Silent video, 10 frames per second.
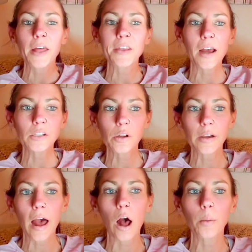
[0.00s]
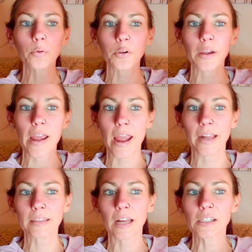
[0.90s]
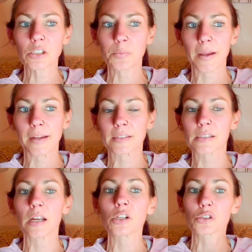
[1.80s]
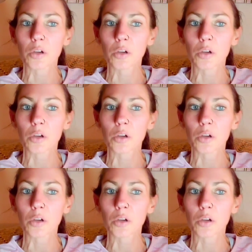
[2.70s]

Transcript: and that is going to help create that space,